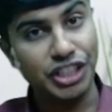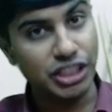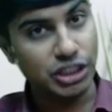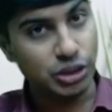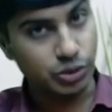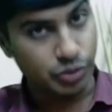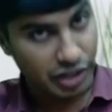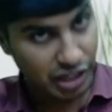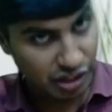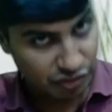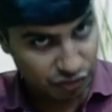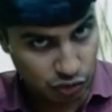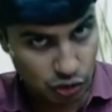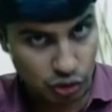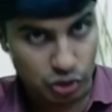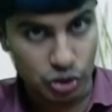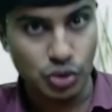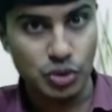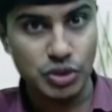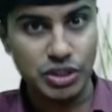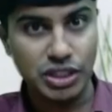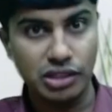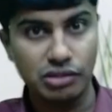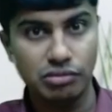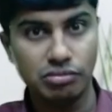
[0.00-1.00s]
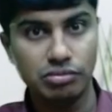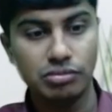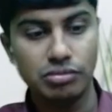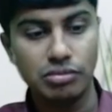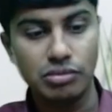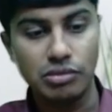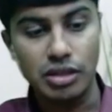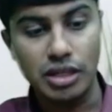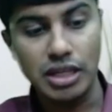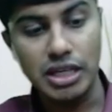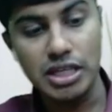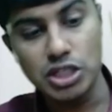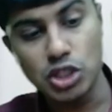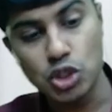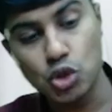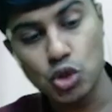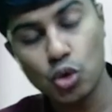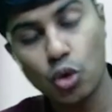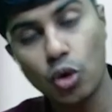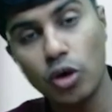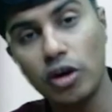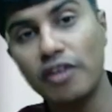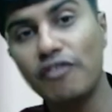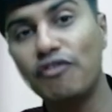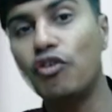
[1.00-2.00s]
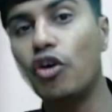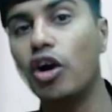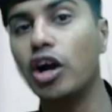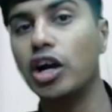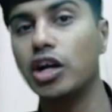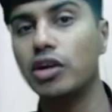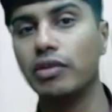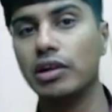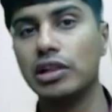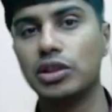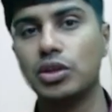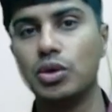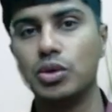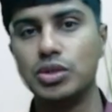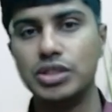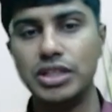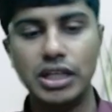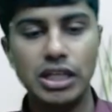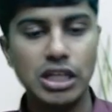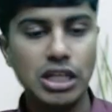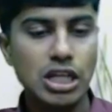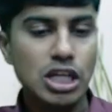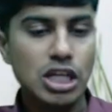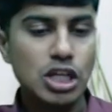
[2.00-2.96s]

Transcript: is twenty-four thousand is sold for twelve thousand.